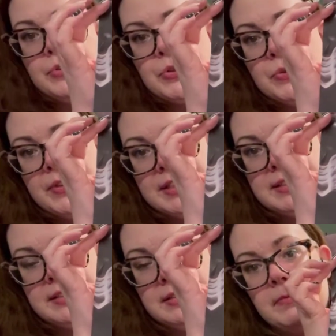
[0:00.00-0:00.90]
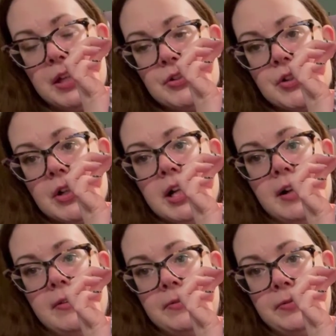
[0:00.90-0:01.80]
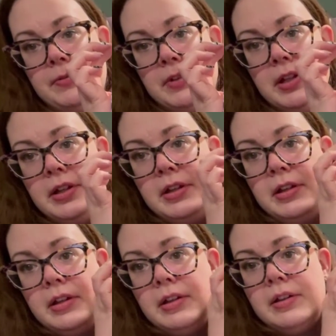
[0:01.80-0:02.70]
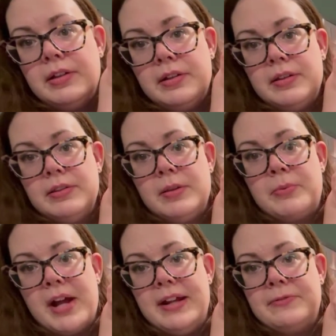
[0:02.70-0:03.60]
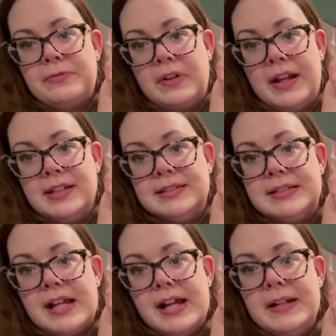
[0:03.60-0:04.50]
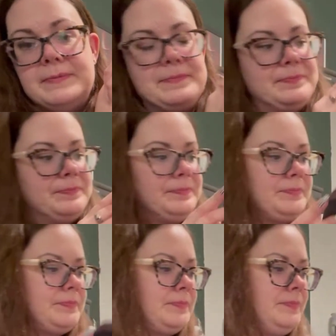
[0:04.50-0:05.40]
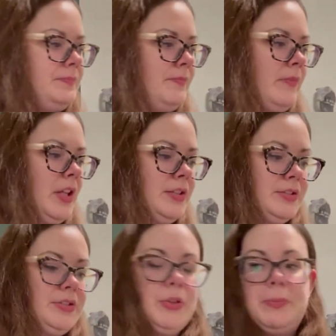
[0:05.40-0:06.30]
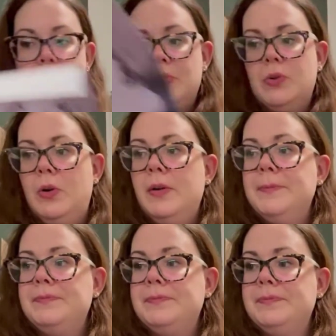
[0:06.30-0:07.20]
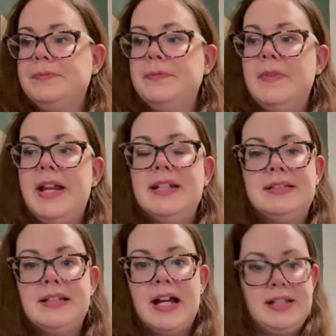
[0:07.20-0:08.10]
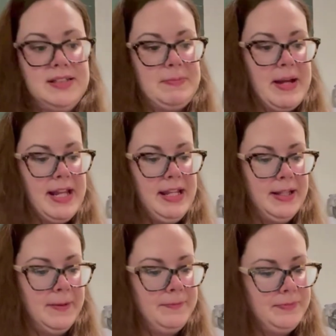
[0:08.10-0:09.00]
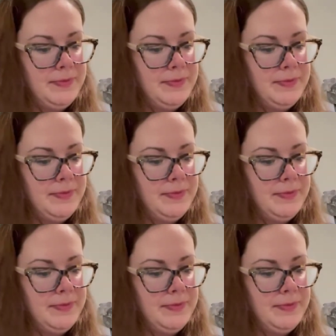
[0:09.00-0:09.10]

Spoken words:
drew this picture of the Bride of Frankenstein. Super cool. And it's signed by him.